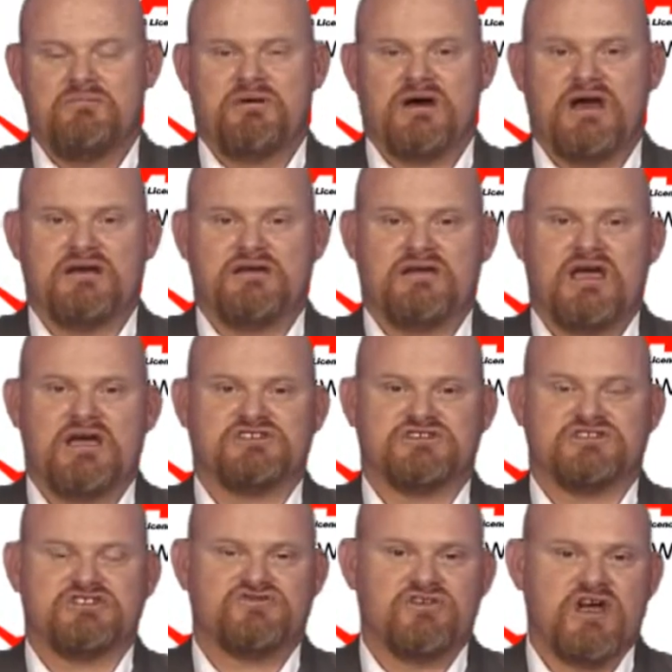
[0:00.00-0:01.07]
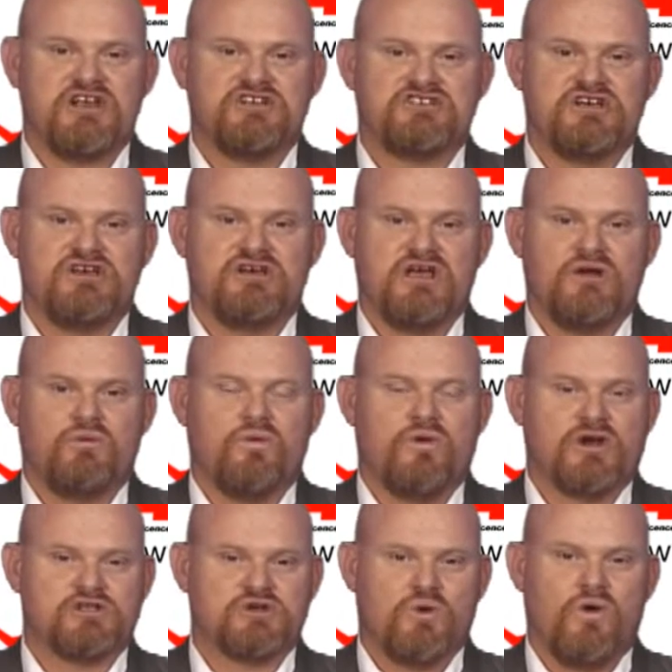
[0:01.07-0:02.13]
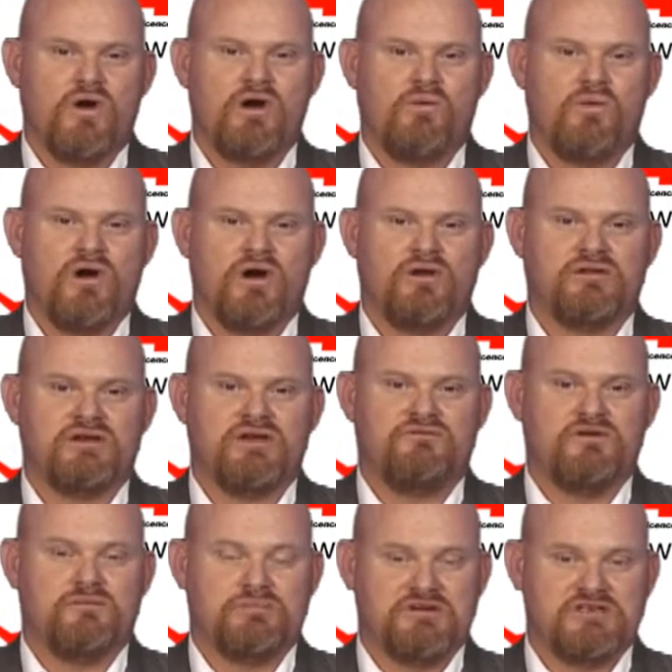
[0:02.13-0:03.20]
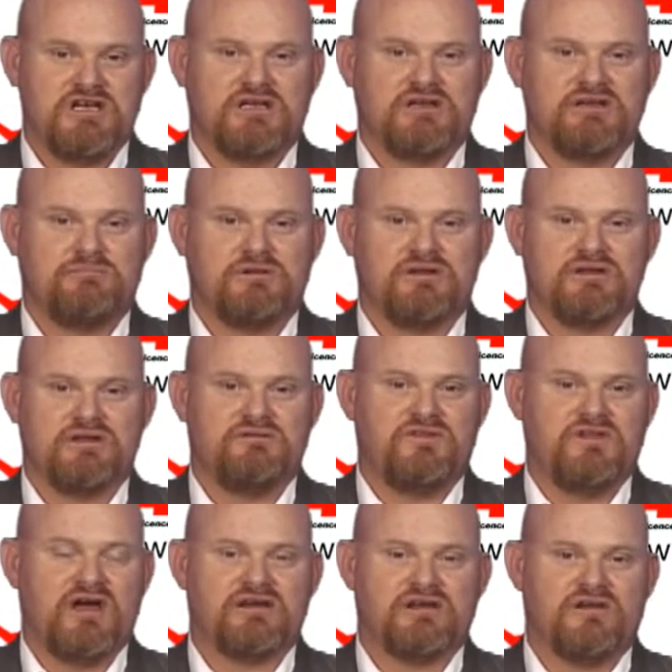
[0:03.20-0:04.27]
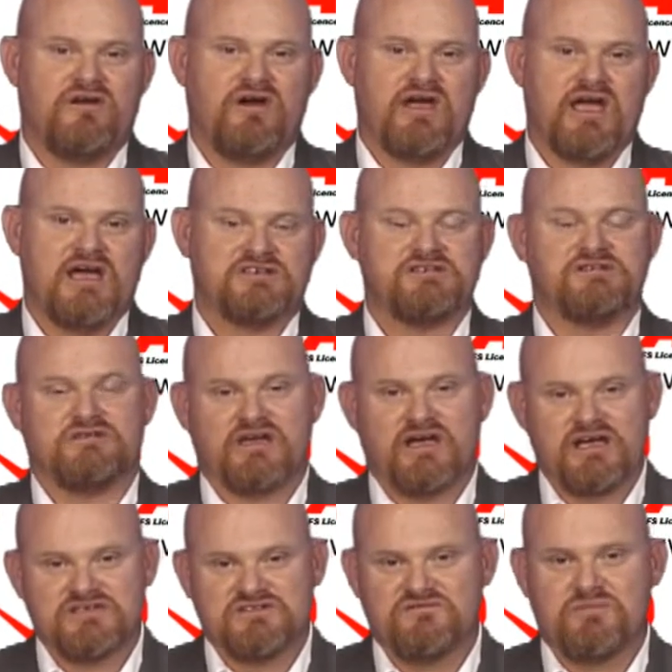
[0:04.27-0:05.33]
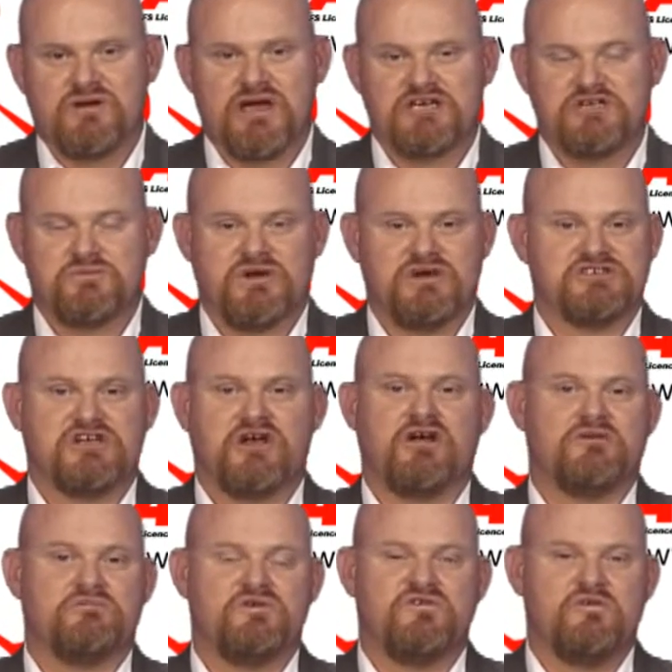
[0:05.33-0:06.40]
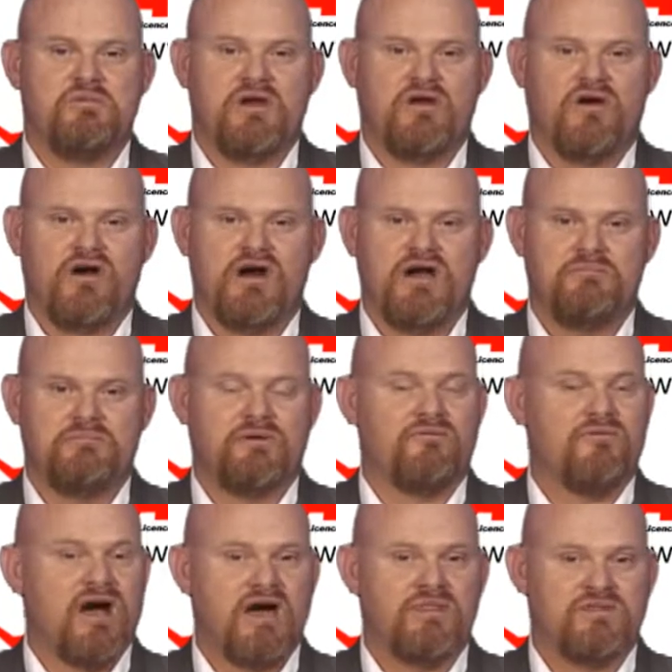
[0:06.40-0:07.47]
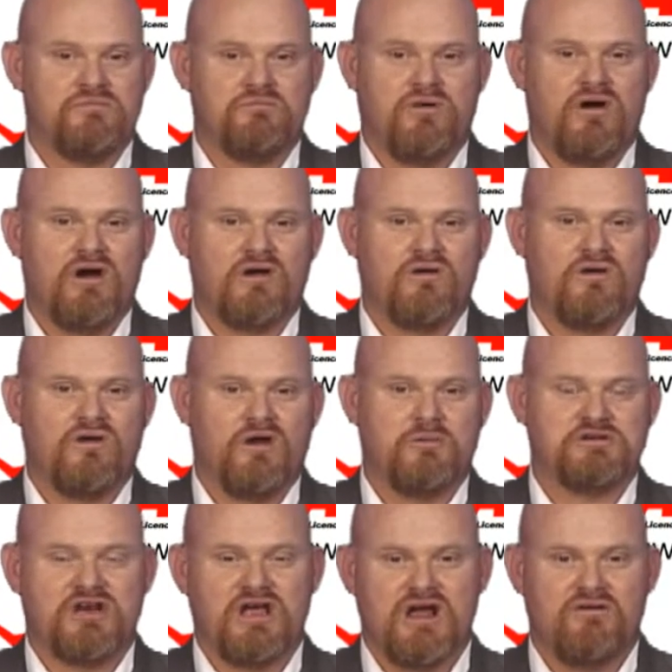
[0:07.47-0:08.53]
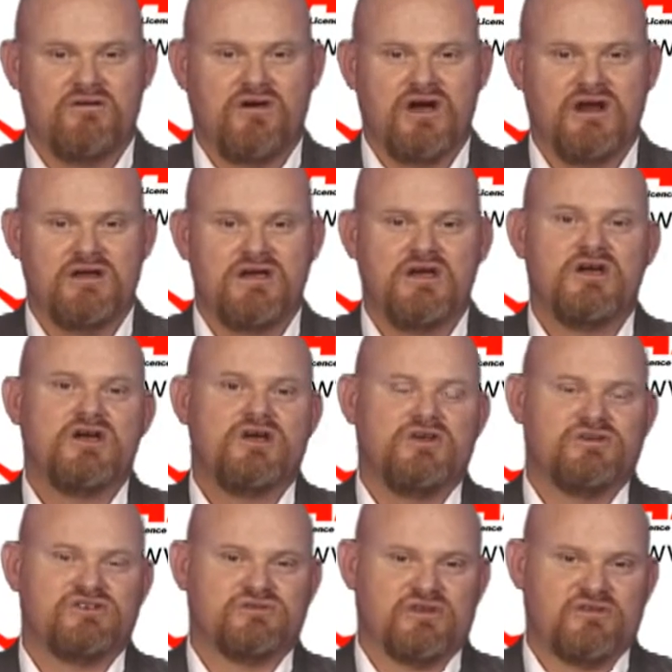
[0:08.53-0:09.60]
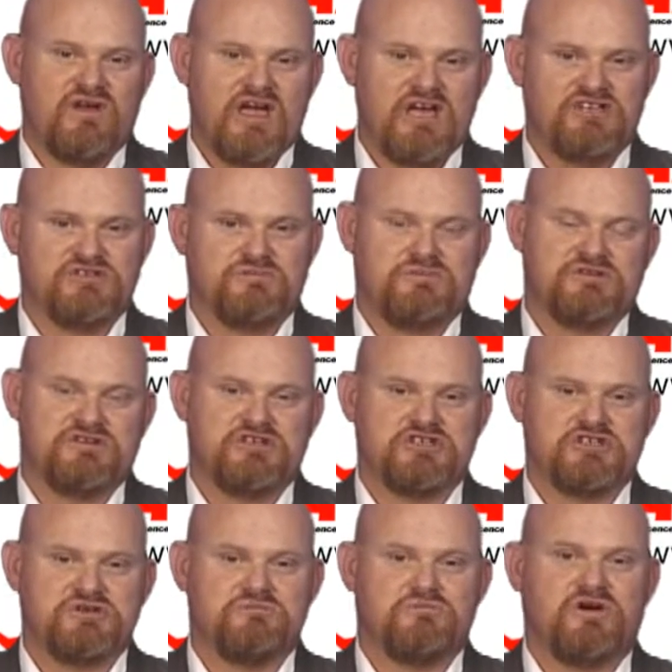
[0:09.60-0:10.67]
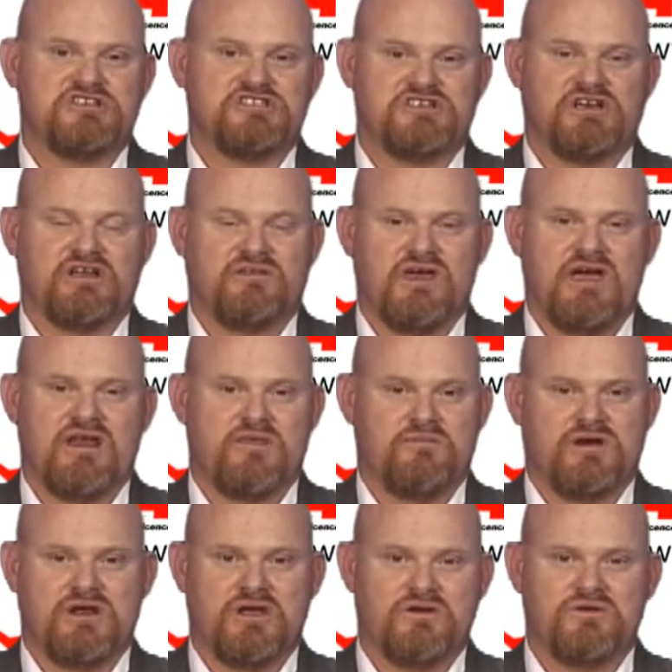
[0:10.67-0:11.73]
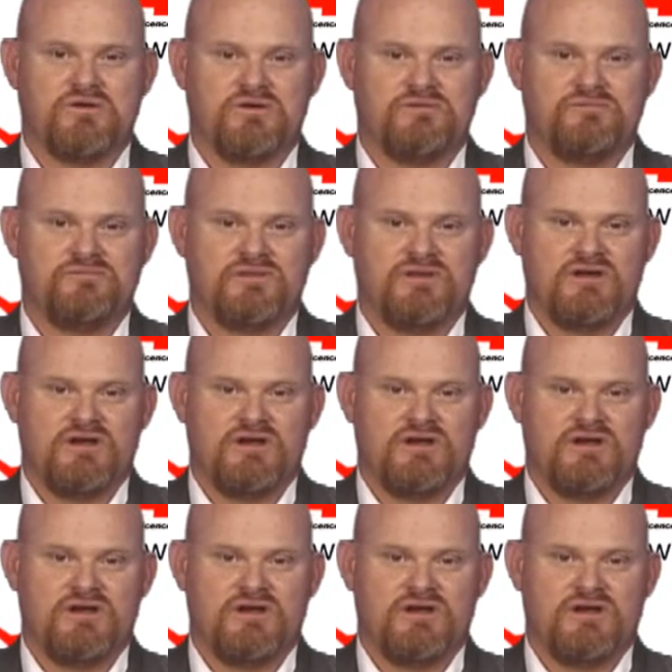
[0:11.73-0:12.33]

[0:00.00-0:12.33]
But as a strategy, it works quite well if you particularly believe the underlying asset in case of BHP is going to move a bit higher, but rather than buy a call option outright, you sort of hedge your position by selling the out-of-the-money call.